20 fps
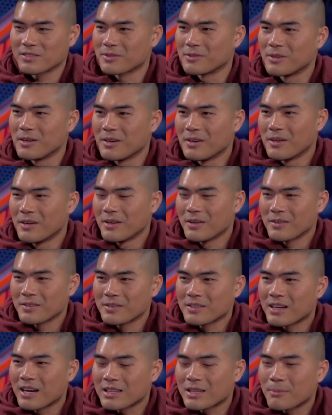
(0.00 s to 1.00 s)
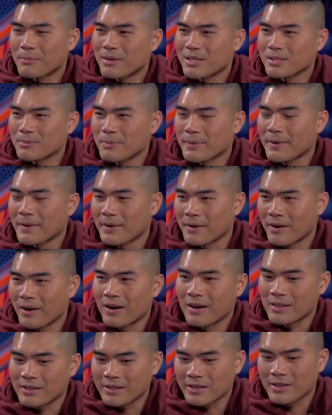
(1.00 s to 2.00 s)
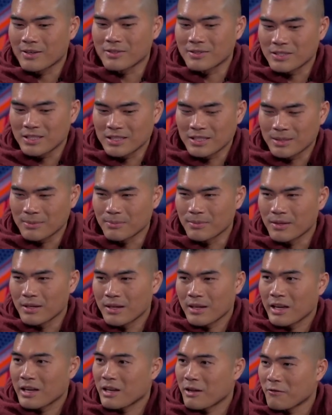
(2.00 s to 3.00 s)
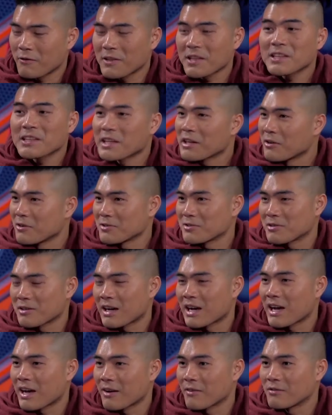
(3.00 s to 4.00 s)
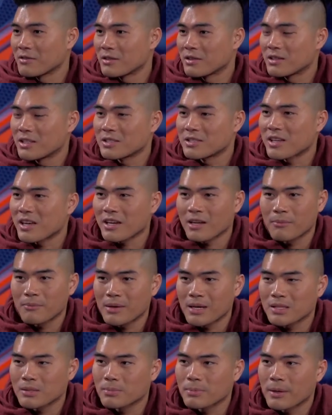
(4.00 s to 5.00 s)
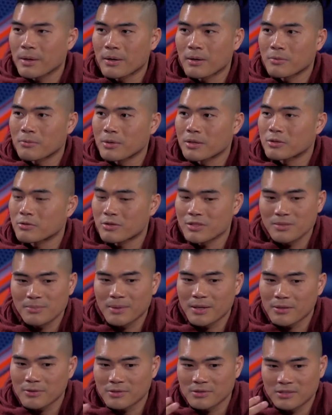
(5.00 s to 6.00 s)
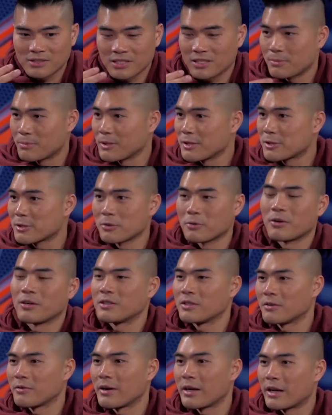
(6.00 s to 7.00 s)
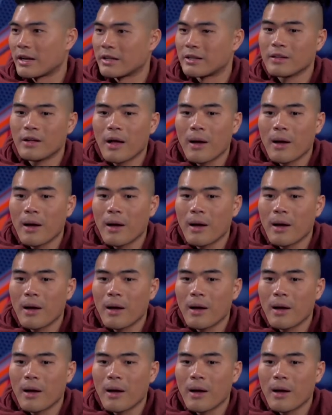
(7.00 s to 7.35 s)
So yeah you got the best player on the other team, and I feel like they also have the second best player with Khris Middleton. He's been so underrated.